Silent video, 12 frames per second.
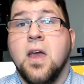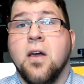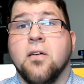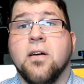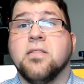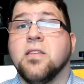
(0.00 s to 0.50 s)

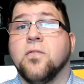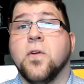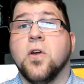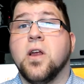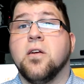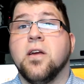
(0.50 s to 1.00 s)
And listen, if
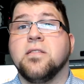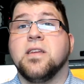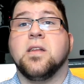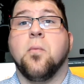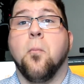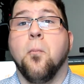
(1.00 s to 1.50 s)
you're
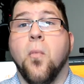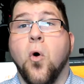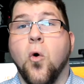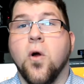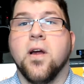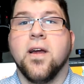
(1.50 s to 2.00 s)
interested in
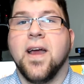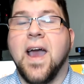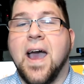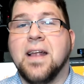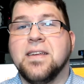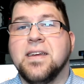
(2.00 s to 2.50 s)
more
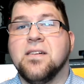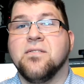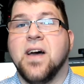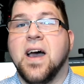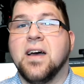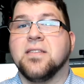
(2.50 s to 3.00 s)
IT
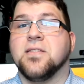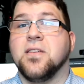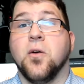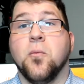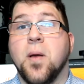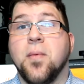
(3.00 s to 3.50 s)
advice,
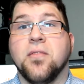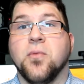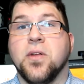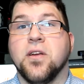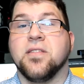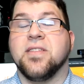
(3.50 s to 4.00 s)
maybe it's
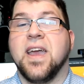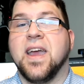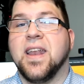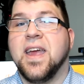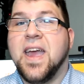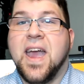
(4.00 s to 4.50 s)
whether it's
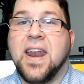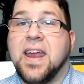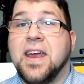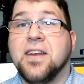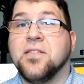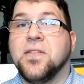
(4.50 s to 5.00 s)
taking an
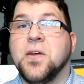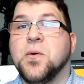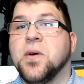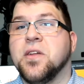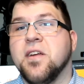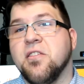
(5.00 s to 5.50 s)
interview,
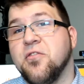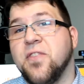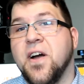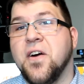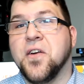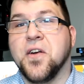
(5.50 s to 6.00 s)
whether it's
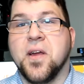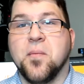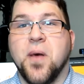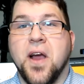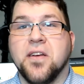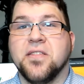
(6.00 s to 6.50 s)
phone or in
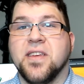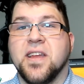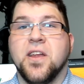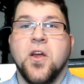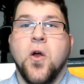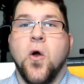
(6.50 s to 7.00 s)

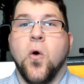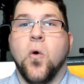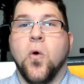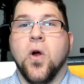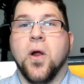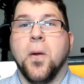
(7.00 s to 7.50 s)
person,
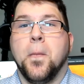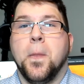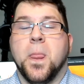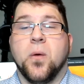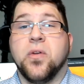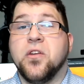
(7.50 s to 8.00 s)
or
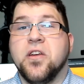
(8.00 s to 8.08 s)
whether